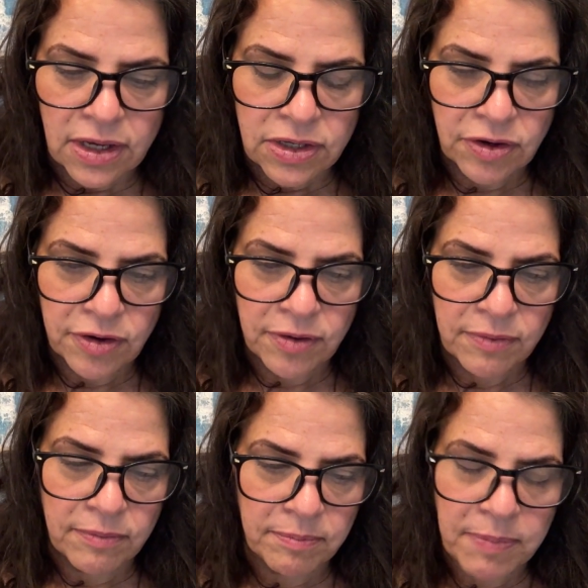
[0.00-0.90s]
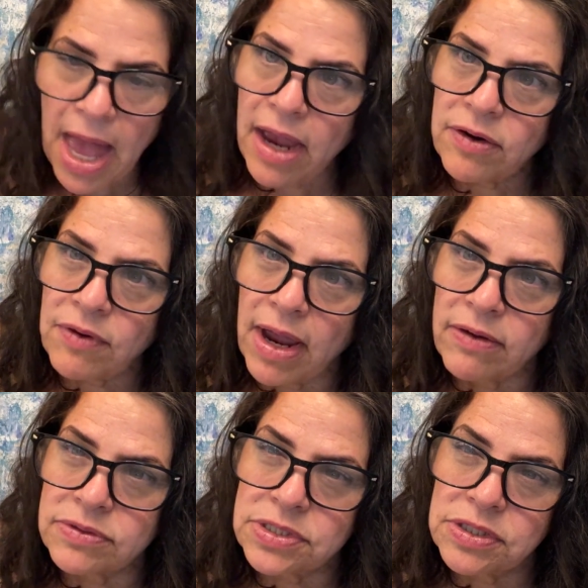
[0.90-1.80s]
your
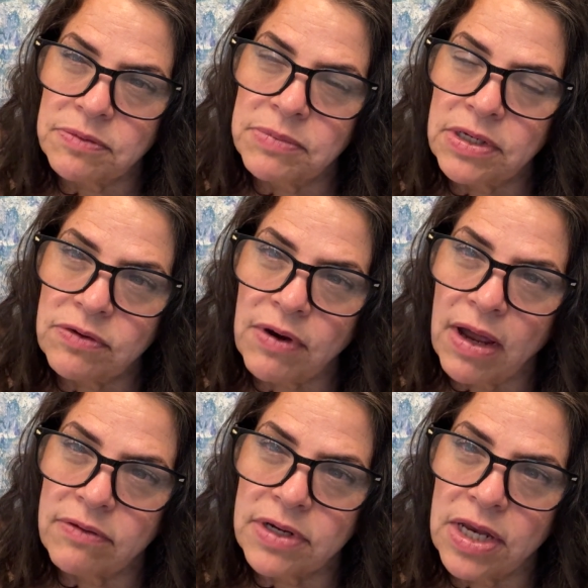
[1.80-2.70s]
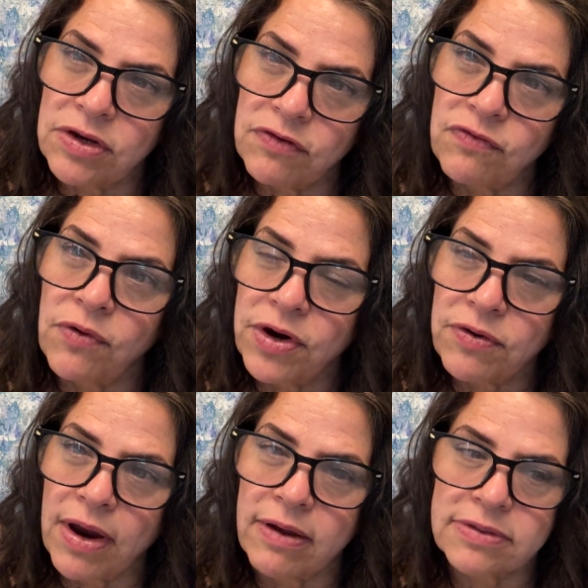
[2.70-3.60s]
background, your middle ground, and your
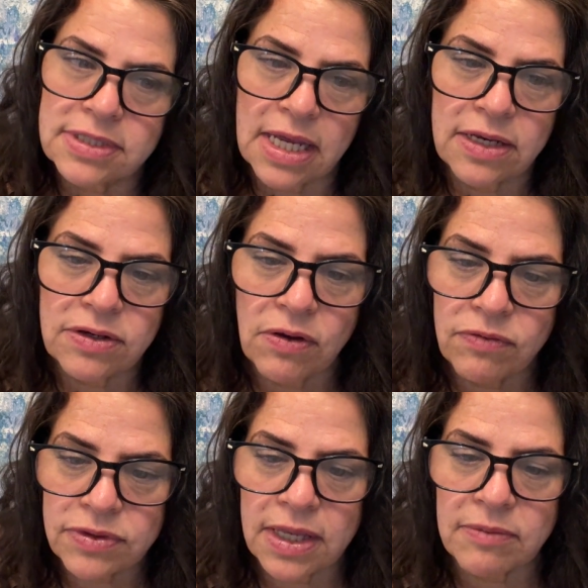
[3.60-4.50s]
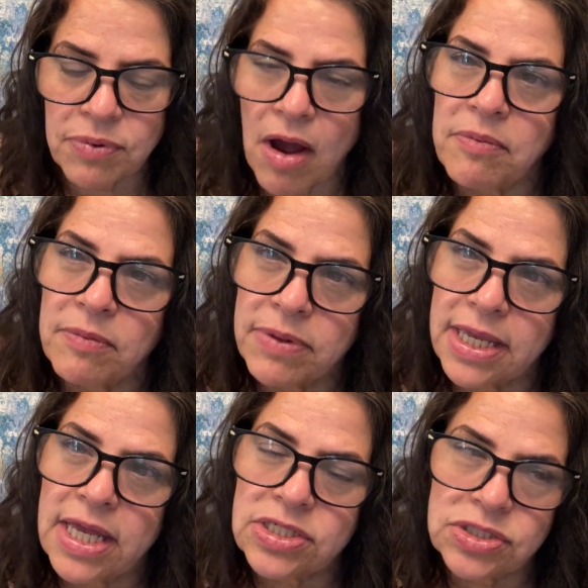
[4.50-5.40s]
foreground. And note that
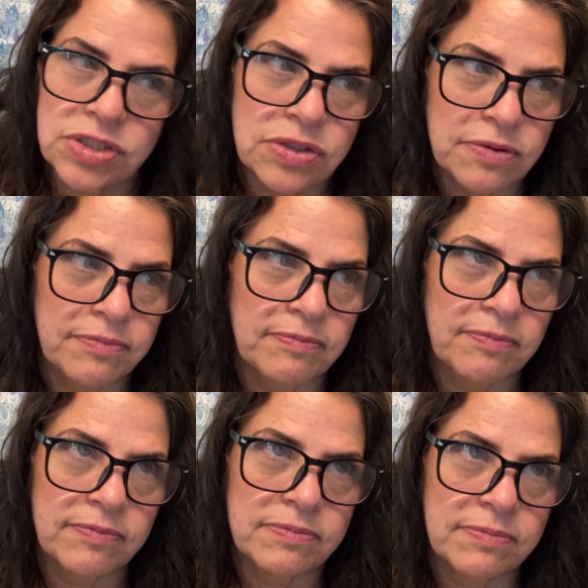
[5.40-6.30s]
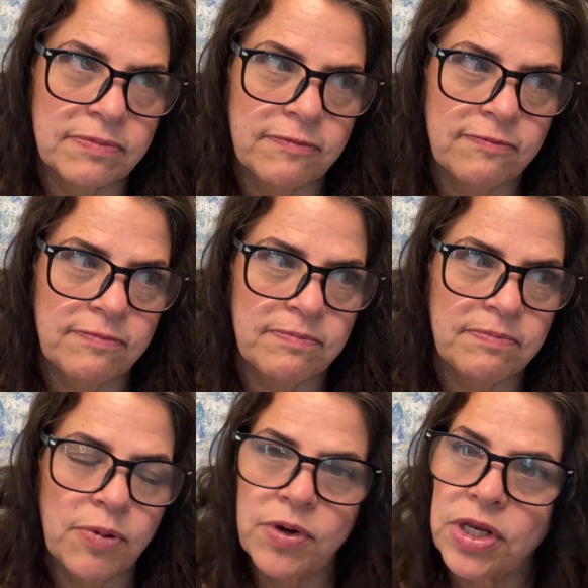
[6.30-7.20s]
probably as you're
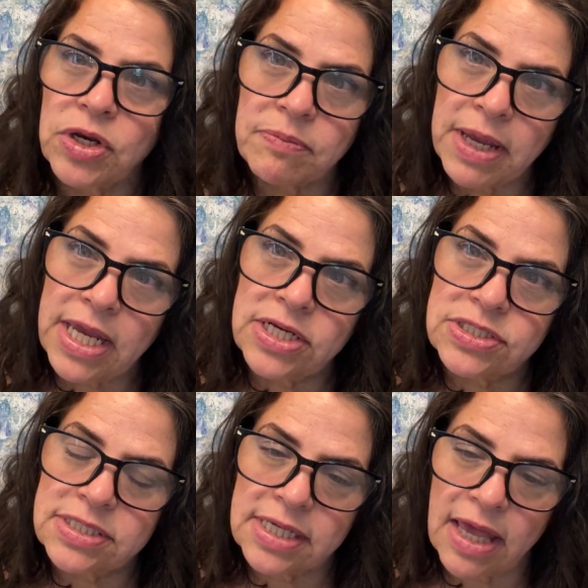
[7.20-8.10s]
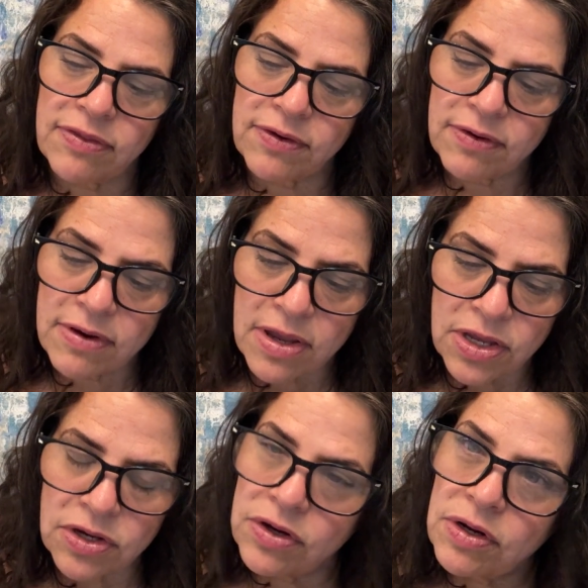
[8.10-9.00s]
putting your page together,
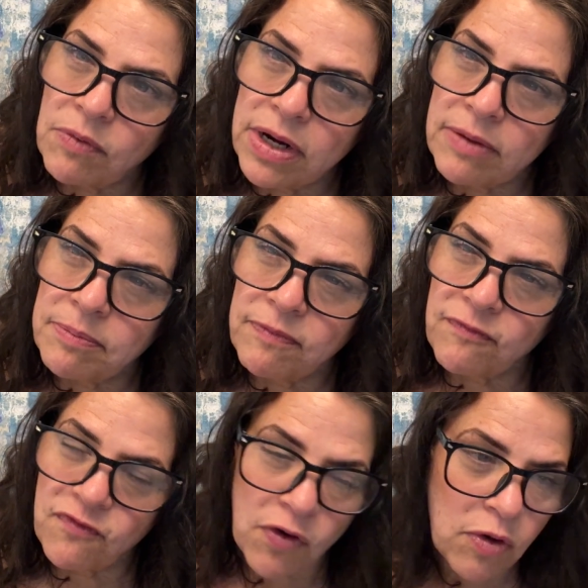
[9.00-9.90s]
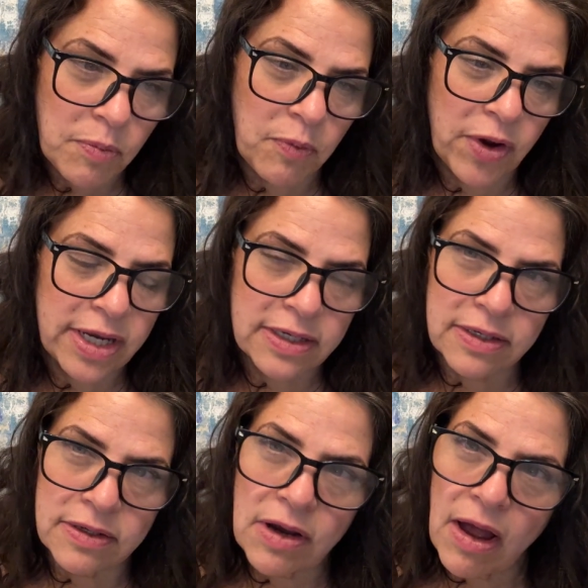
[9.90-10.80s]
you're going to want a focal point,
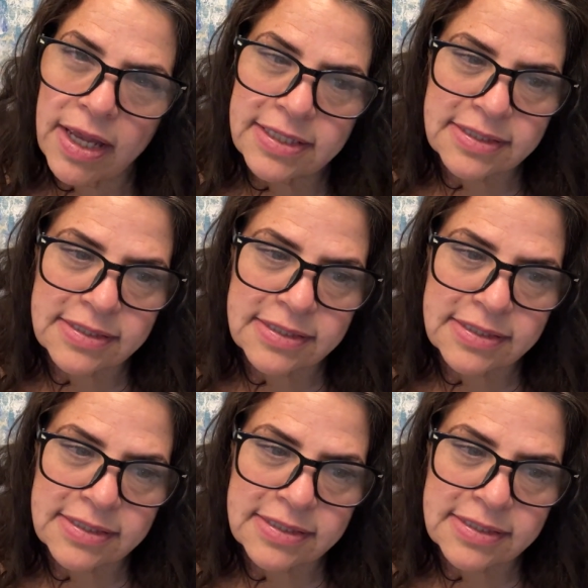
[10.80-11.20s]
not